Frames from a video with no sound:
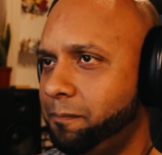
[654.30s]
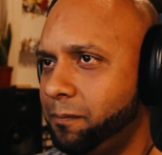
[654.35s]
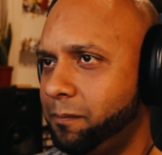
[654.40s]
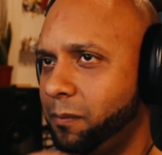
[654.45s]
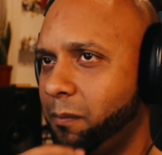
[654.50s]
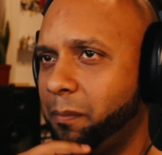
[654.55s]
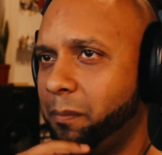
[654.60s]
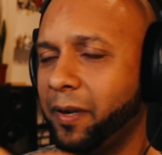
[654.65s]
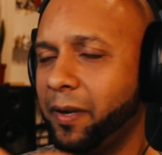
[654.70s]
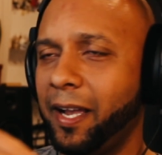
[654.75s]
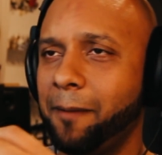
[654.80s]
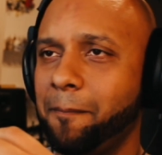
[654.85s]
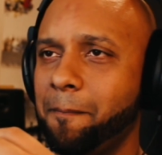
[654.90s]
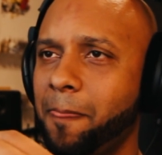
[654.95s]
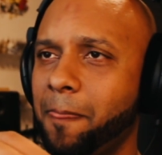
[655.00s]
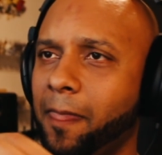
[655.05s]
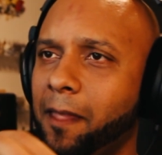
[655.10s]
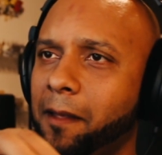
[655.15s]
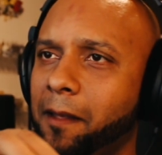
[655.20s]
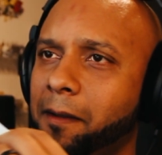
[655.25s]
But
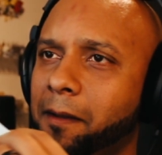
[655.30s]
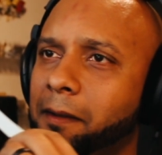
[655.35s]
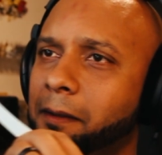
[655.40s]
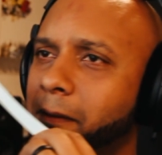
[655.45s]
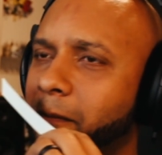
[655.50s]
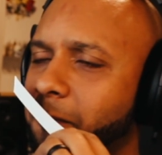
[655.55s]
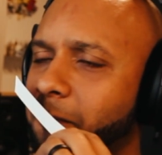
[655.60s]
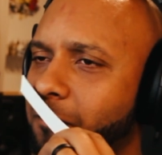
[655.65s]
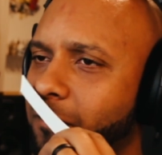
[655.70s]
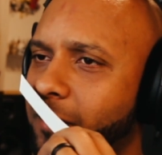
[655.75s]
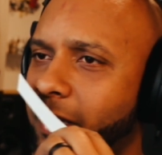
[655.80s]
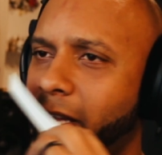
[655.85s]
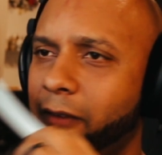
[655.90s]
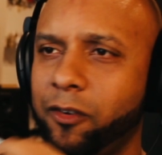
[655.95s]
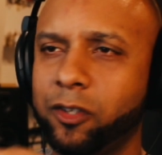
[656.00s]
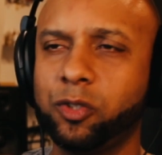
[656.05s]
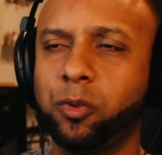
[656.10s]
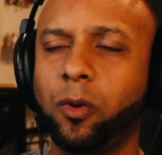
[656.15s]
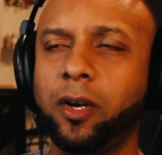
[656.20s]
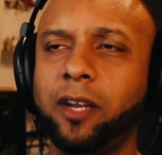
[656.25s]
if
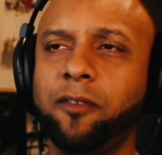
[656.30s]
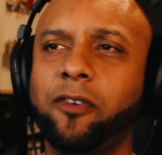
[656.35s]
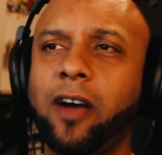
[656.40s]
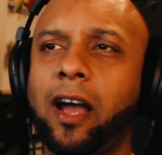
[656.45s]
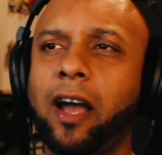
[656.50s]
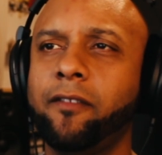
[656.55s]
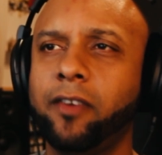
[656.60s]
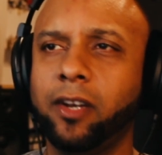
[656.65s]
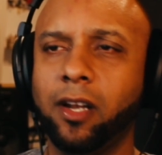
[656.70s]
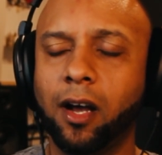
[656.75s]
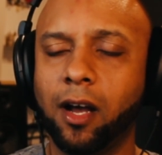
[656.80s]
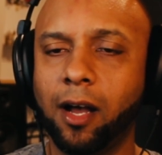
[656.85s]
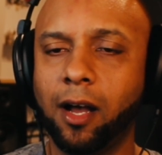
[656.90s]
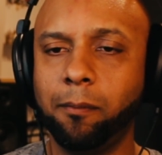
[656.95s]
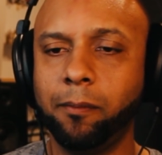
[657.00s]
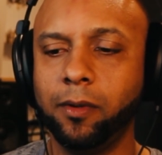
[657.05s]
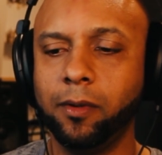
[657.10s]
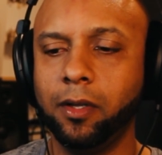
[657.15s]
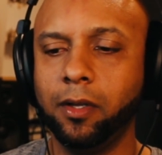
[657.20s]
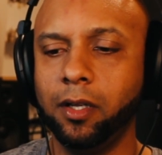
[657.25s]
you're 25 and
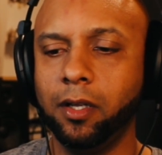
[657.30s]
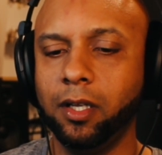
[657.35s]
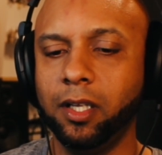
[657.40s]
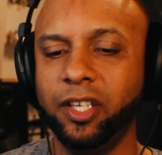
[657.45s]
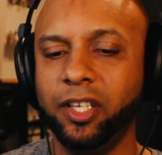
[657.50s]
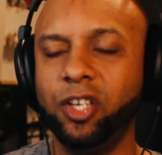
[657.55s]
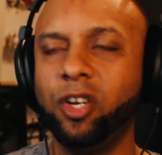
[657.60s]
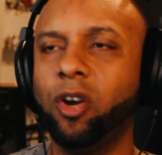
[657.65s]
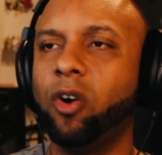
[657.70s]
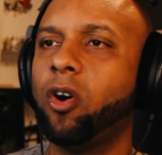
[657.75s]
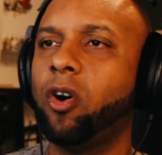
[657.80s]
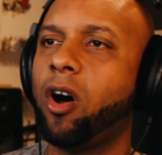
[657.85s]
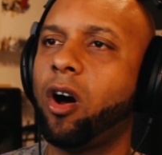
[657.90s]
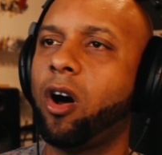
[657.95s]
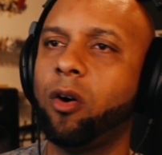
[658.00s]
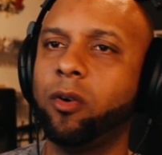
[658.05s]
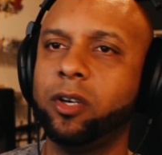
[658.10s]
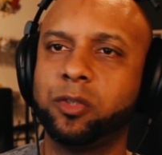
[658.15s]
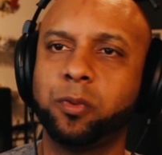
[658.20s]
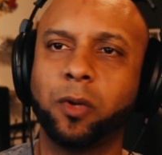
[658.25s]
up, you don't
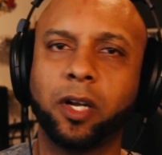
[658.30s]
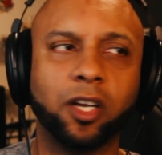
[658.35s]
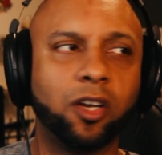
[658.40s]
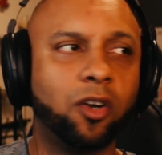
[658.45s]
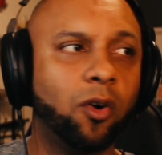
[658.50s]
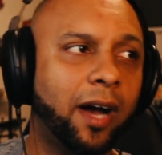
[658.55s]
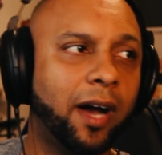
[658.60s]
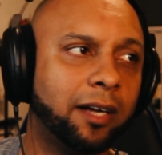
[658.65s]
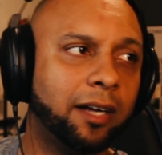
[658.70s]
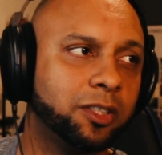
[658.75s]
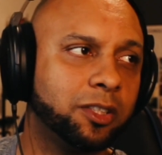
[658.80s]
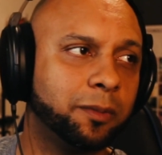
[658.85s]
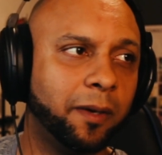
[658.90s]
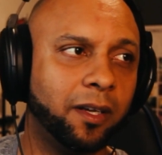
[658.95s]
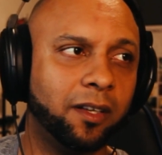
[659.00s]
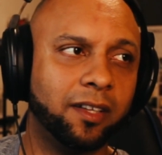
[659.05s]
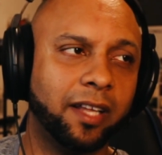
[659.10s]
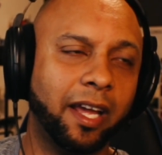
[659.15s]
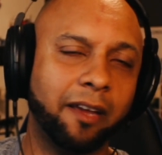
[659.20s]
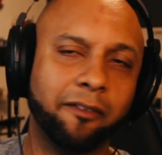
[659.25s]
always want to go out
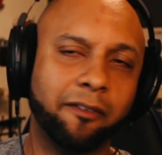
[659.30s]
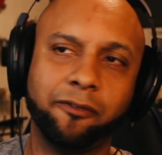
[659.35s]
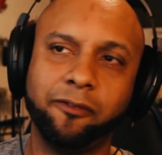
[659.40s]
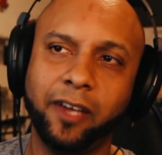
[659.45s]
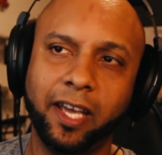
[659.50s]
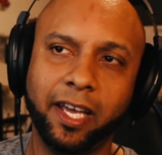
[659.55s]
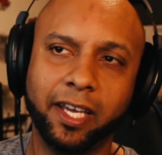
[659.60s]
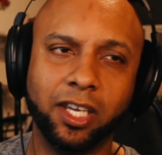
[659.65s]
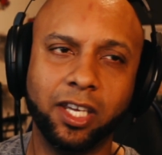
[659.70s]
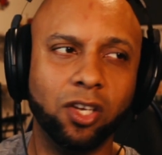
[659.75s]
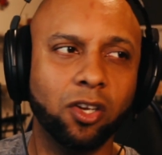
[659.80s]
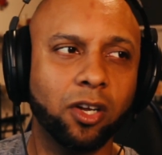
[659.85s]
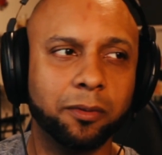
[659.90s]
smelling like fig. You know what